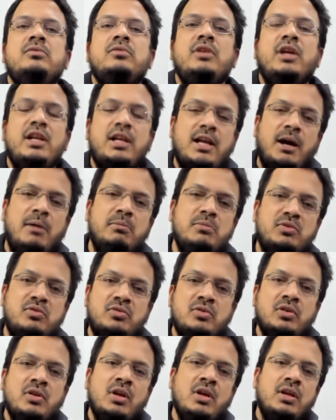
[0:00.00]

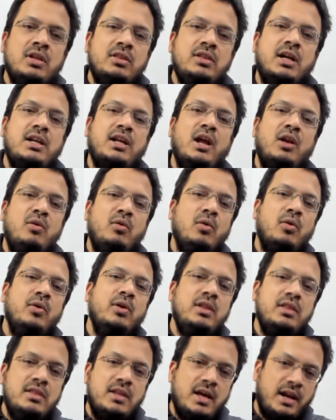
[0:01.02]
incomes that can grow
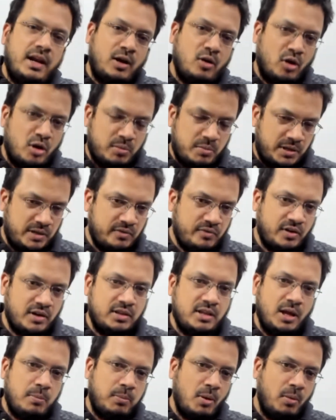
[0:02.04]
in their economy for
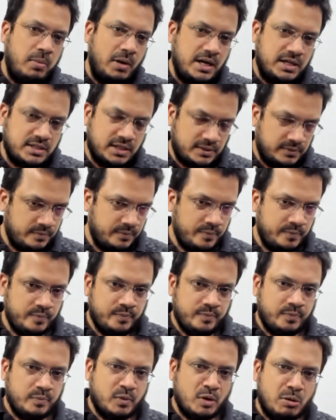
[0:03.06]
their population.
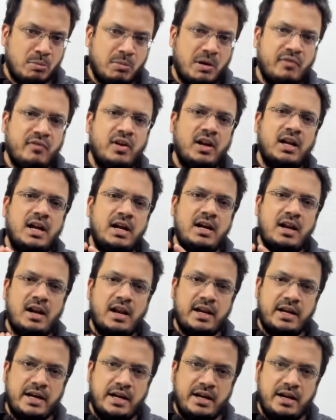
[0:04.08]
But for a country
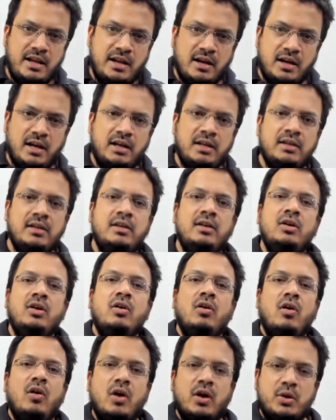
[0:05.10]
like India
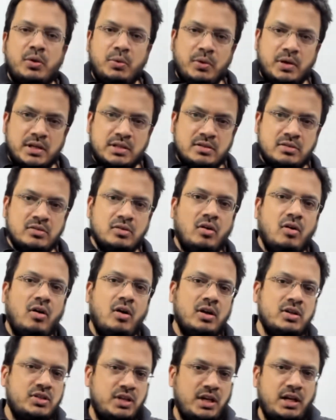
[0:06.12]
or US
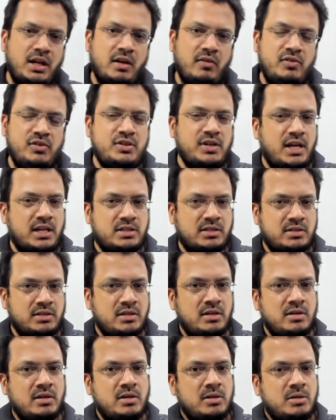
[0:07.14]
or China, which has
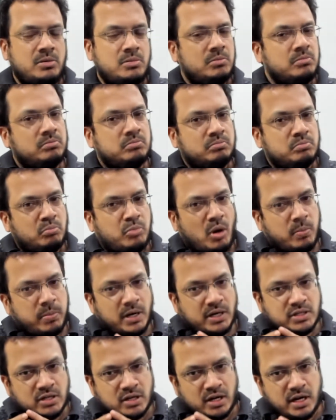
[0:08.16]

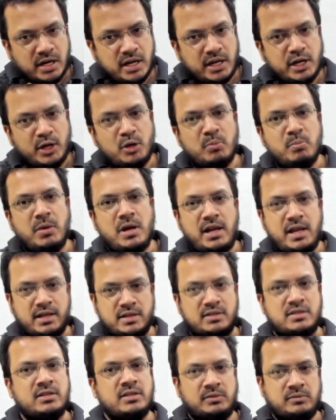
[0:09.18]
population running into
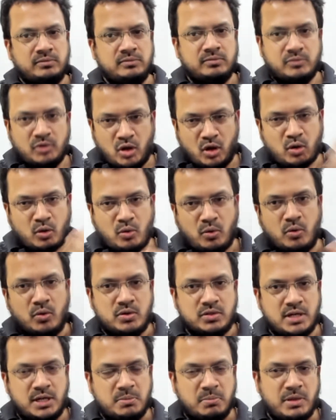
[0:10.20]
billions or
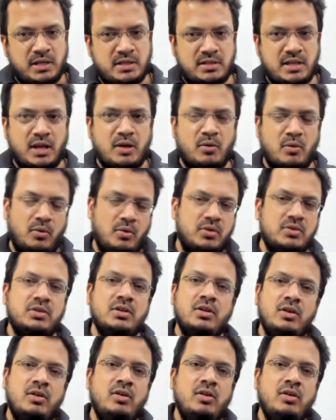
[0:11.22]
crores, let me say crores,